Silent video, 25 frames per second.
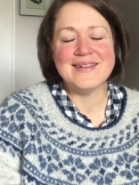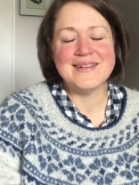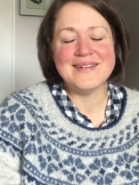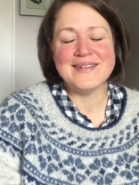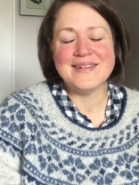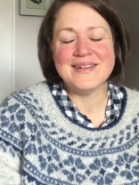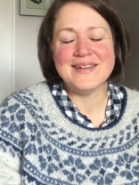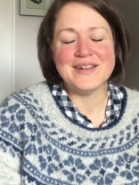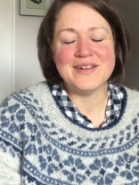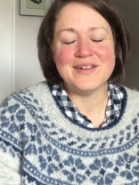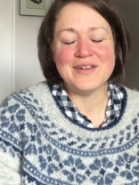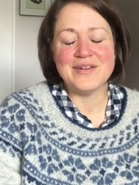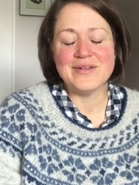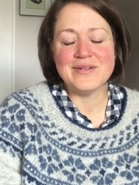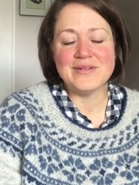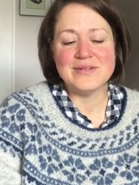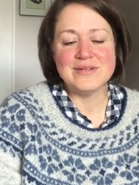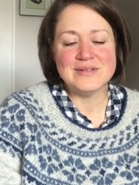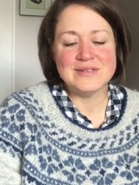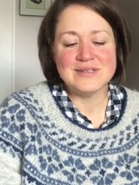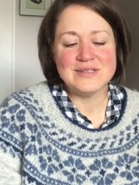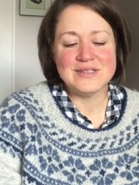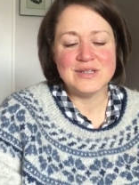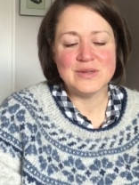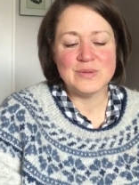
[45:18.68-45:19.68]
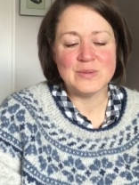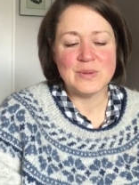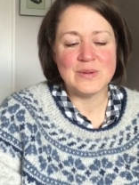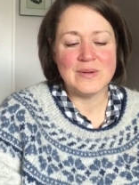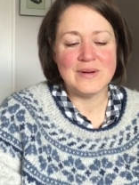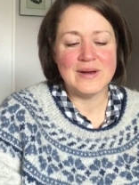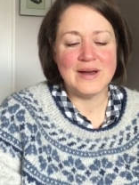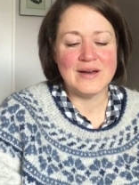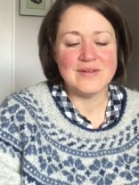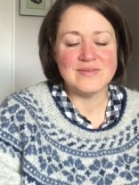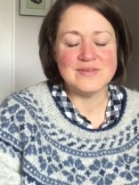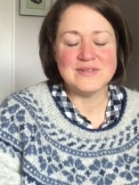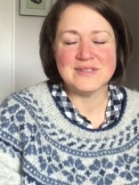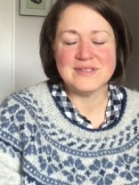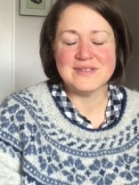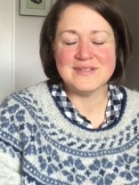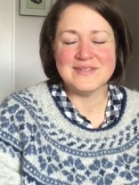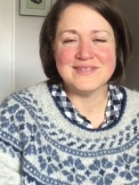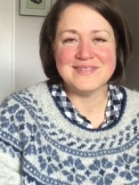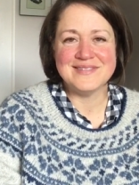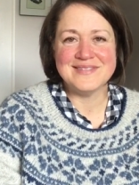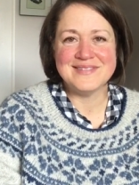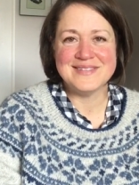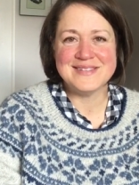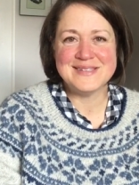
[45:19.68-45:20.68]
you know, you won't have to
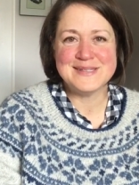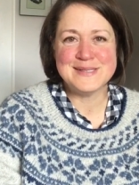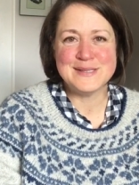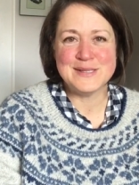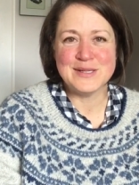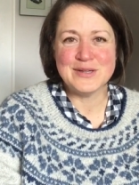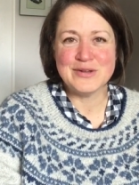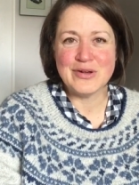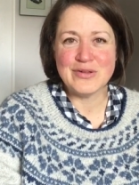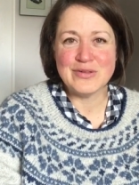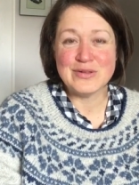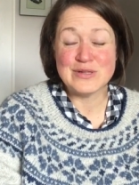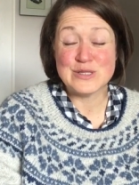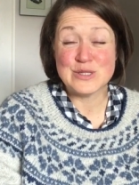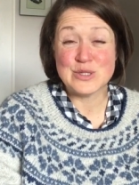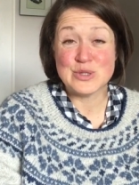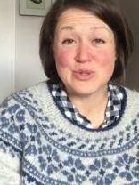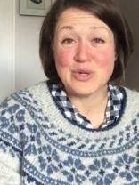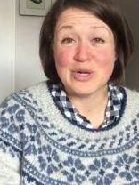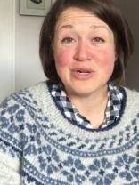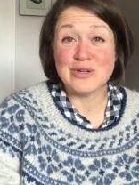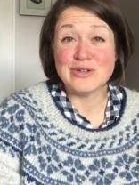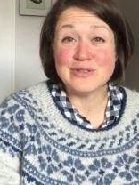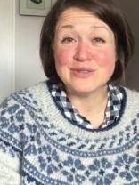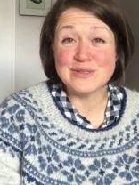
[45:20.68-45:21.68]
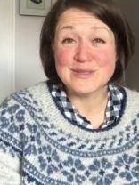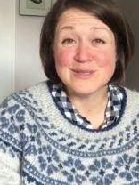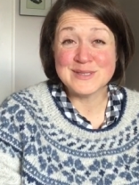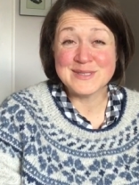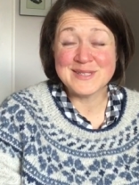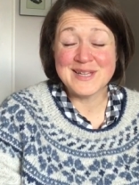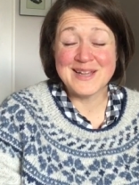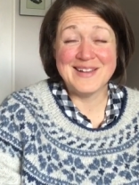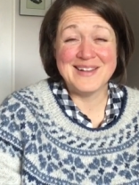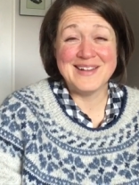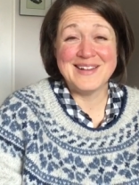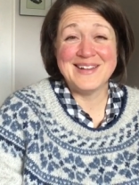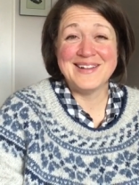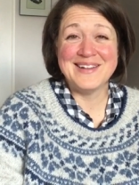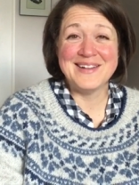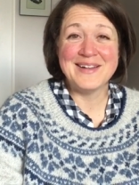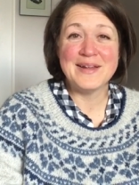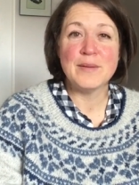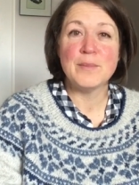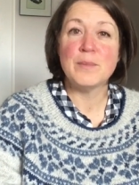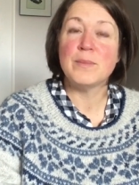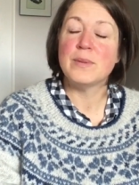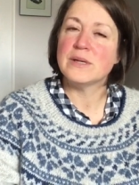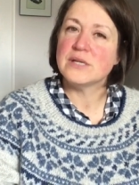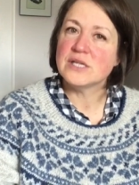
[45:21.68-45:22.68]
see all the struggles,
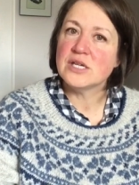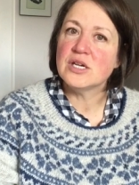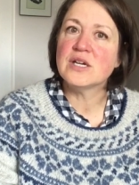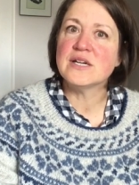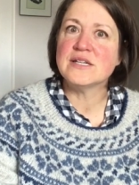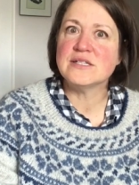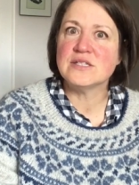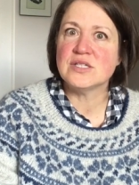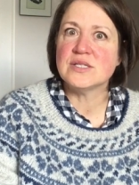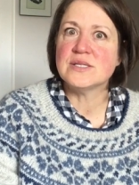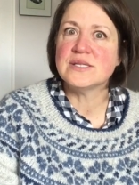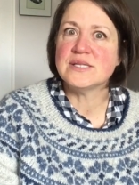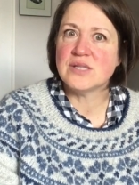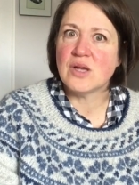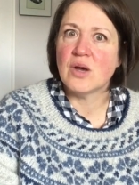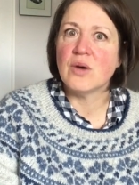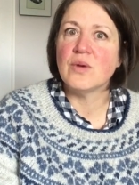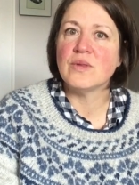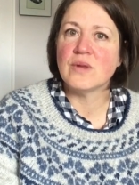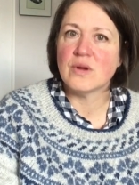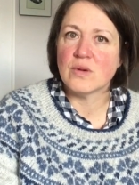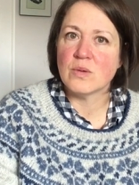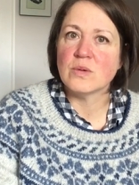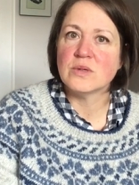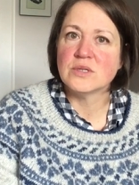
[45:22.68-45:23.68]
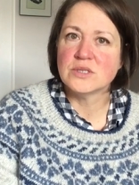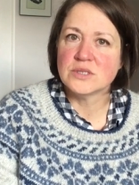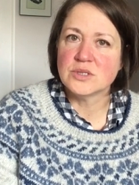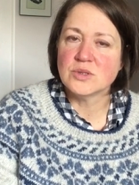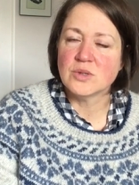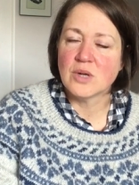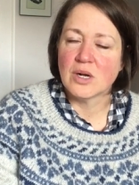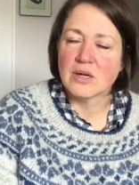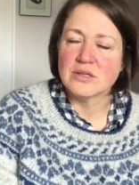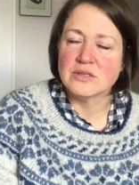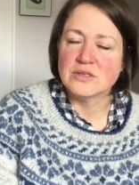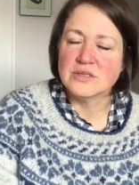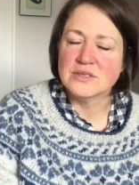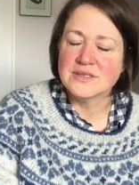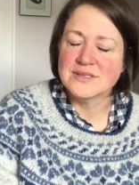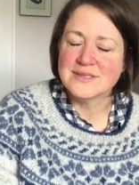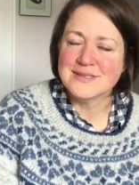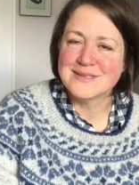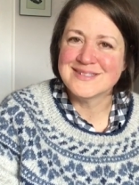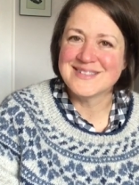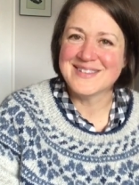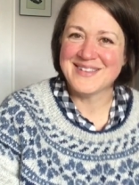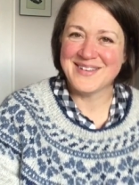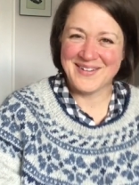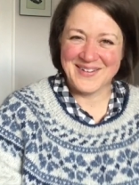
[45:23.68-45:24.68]
but you can just know there were struggles.